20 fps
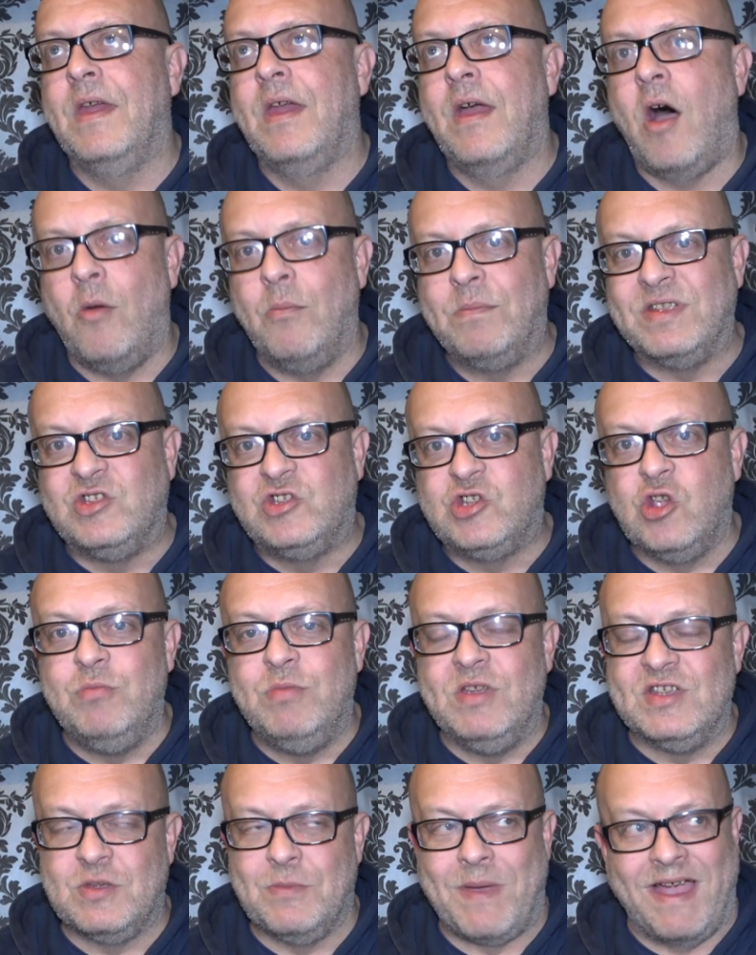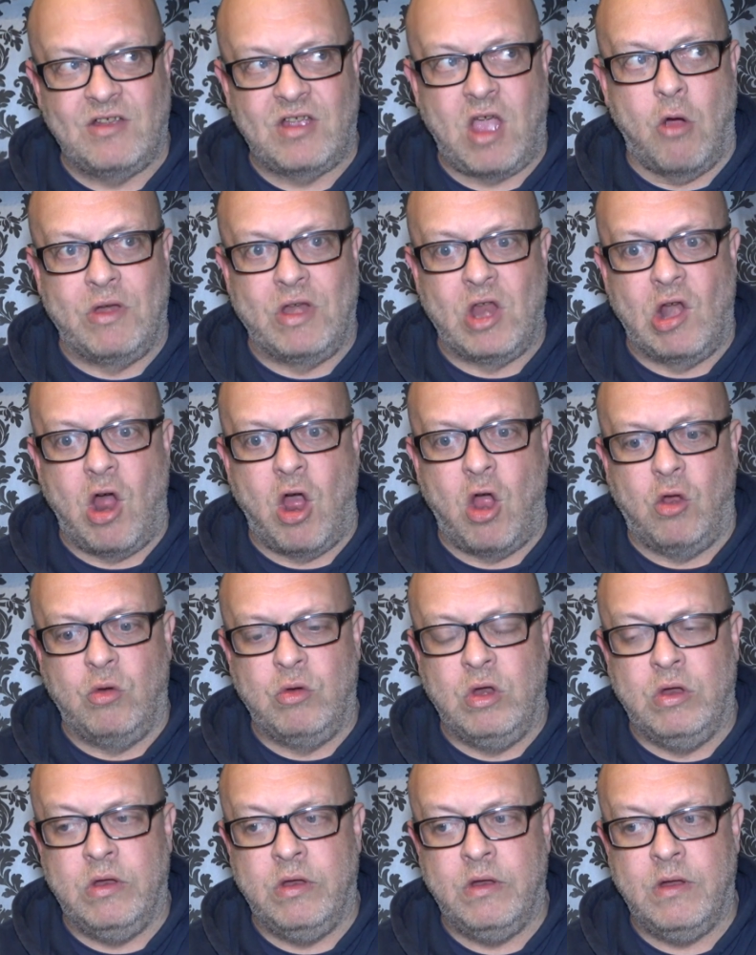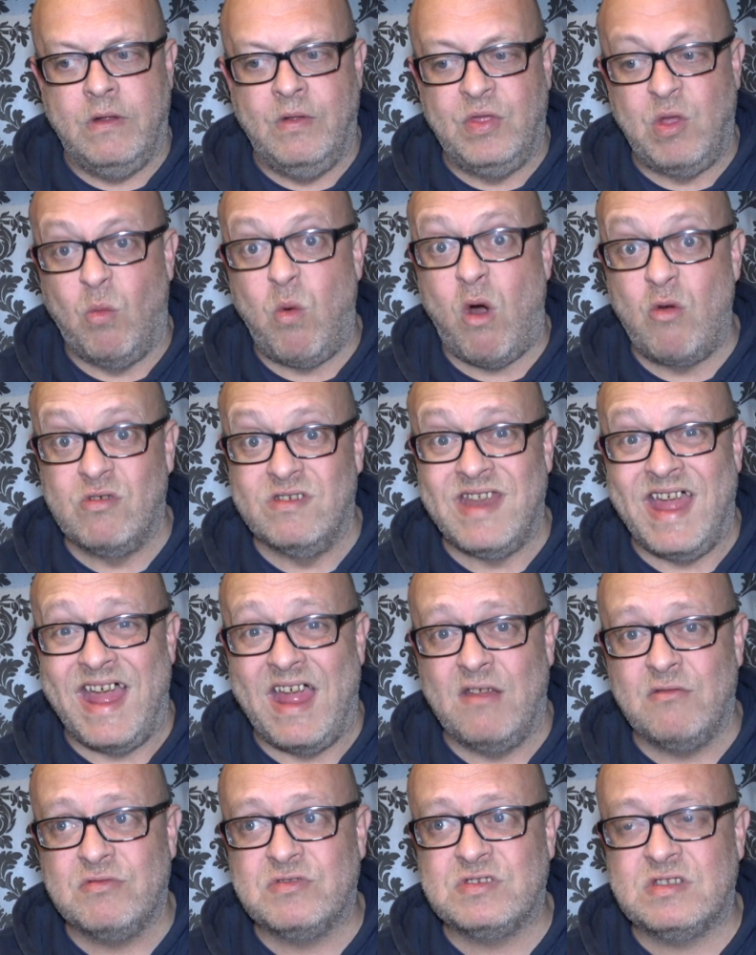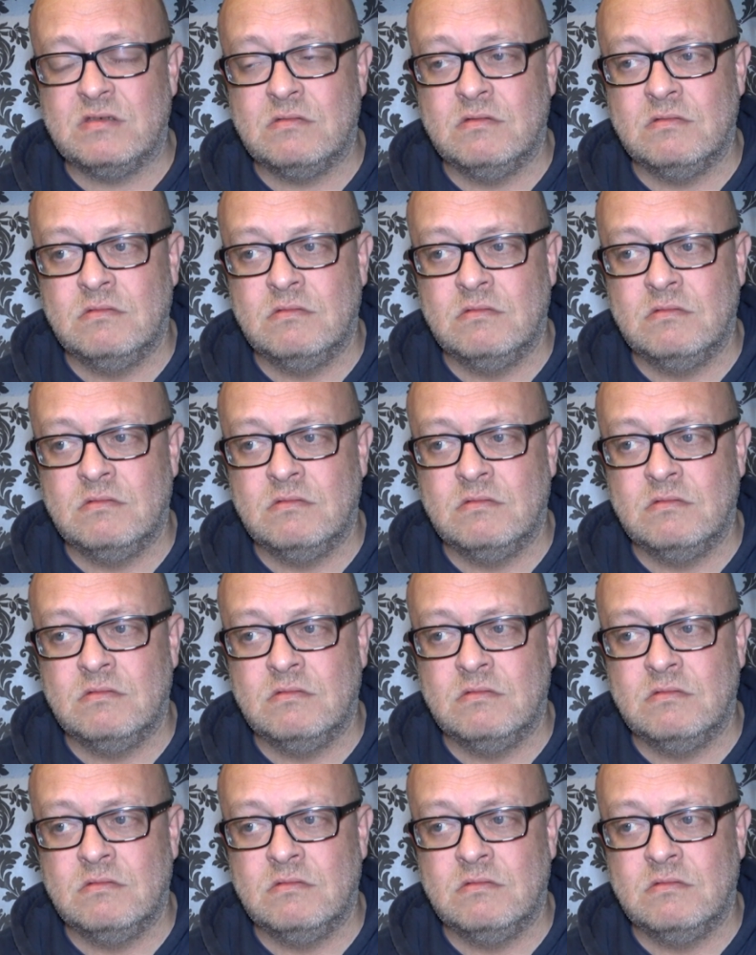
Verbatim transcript: I'll be dubious about going alone. The Warren House.